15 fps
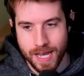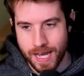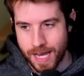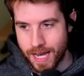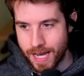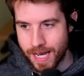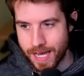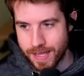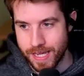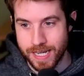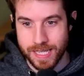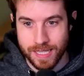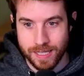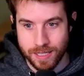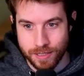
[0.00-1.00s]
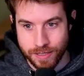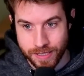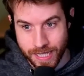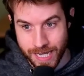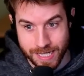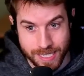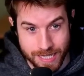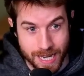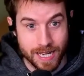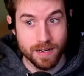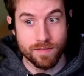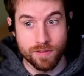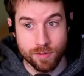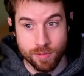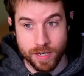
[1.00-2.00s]
and then he gets
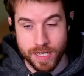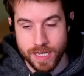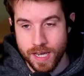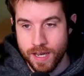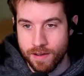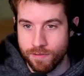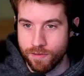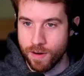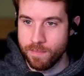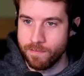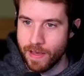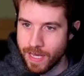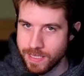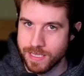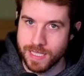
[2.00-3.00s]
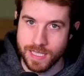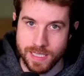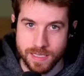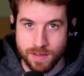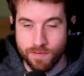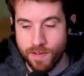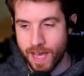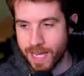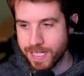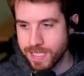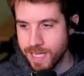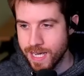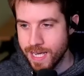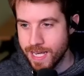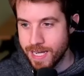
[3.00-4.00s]
-3 from Valentina's effect.
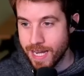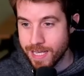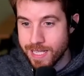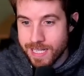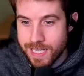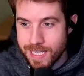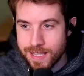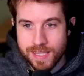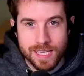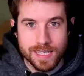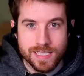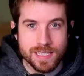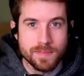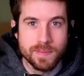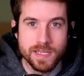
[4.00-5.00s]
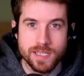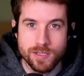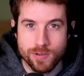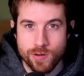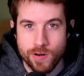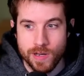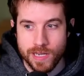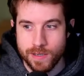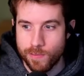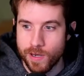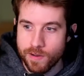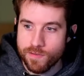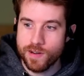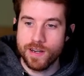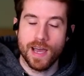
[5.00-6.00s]
Now you need things to be destroyed. What
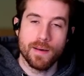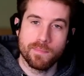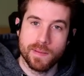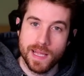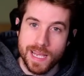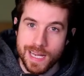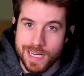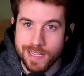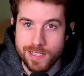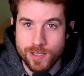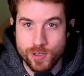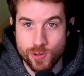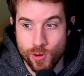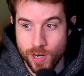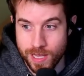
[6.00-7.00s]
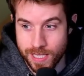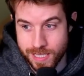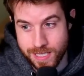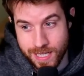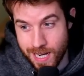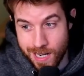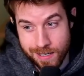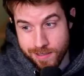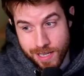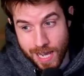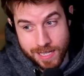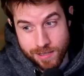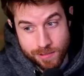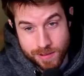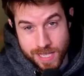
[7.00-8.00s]
if you're not playing a destroy list? Now, I
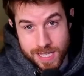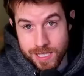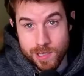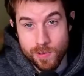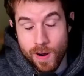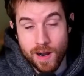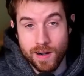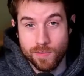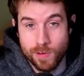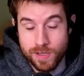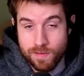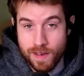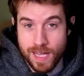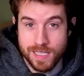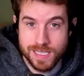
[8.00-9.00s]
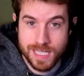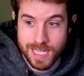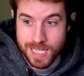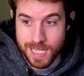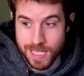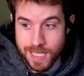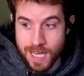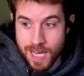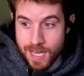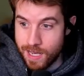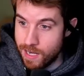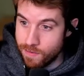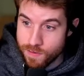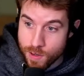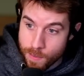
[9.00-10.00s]
don't think you are with Valentina.
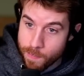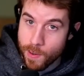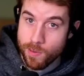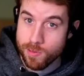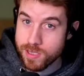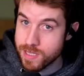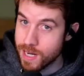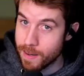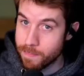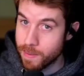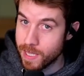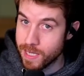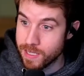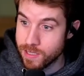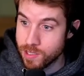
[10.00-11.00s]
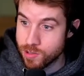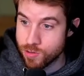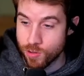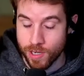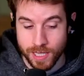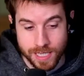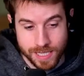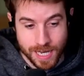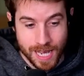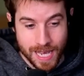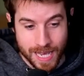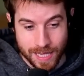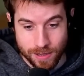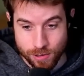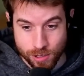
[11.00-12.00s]
And if your opponent's not playing a destroy list
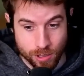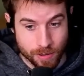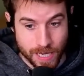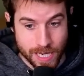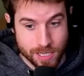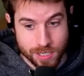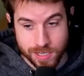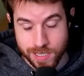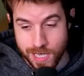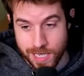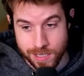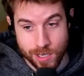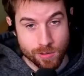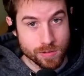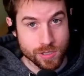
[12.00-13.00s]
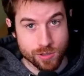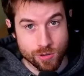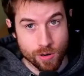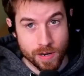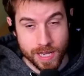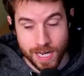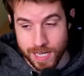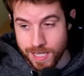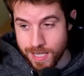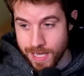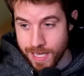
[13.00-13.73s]
and there's locations that don't destroy anything,